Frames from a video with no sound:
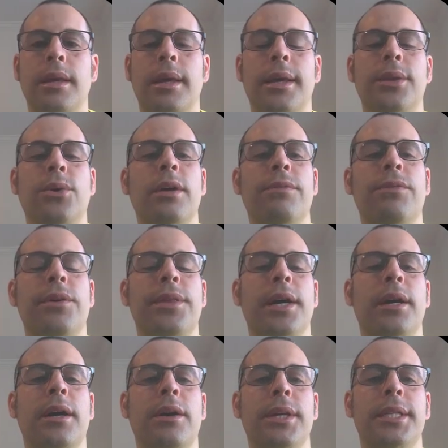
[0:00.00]
in order for
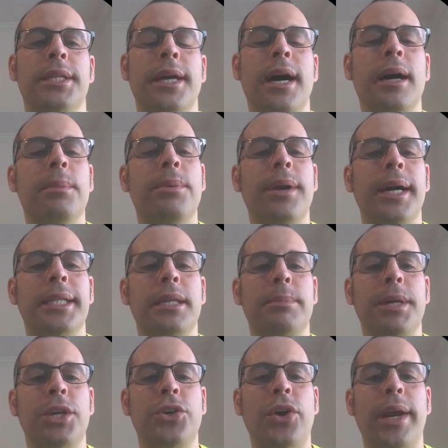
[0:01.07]
their current stock price to
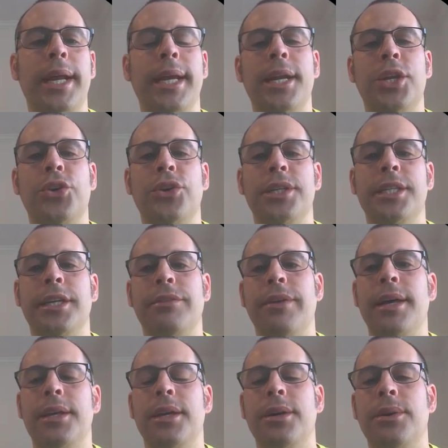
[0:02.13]
be trading at intrinsic
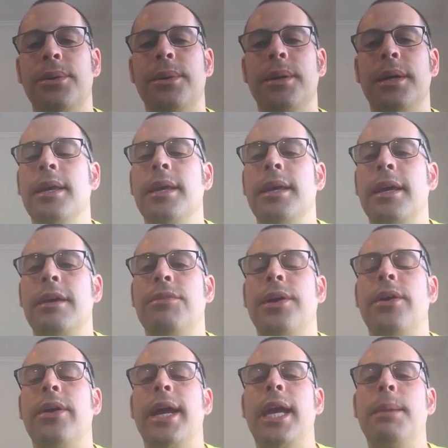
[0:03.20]
value. If
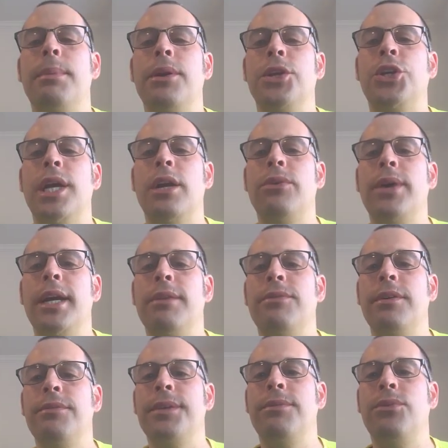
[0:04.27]
they're able to generate
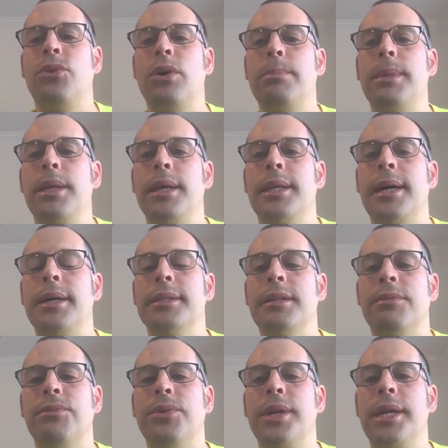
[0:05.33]
$54 million
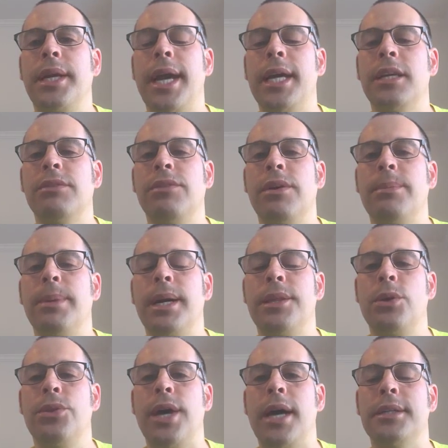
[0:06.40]
of free cash flow by
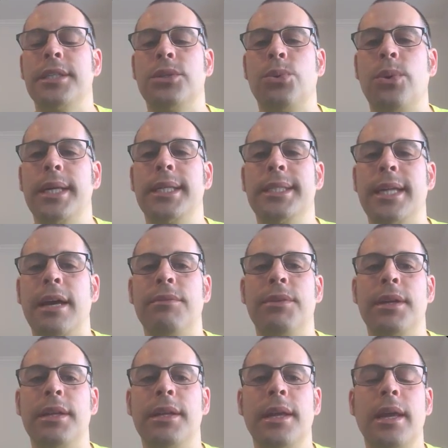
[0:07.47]

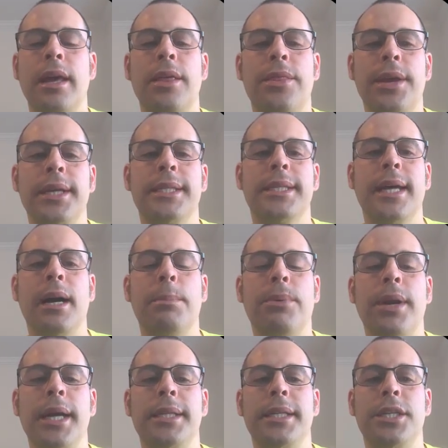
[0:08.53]
2027, their stock
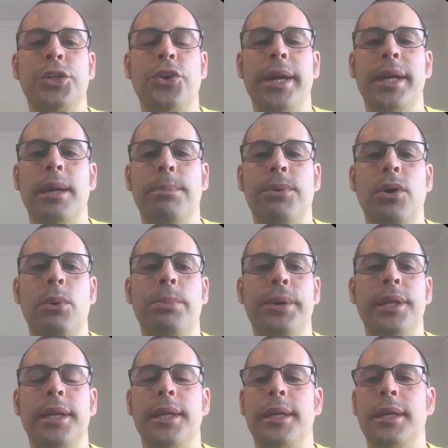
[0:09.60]
price is trading
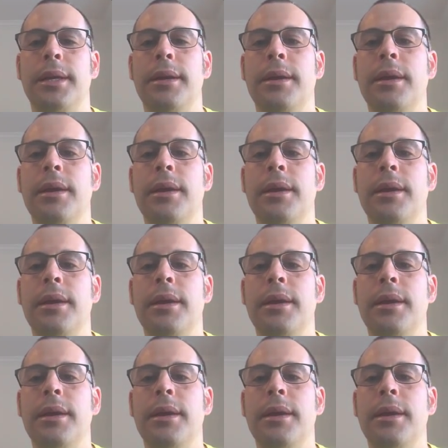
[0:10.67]
appropriately.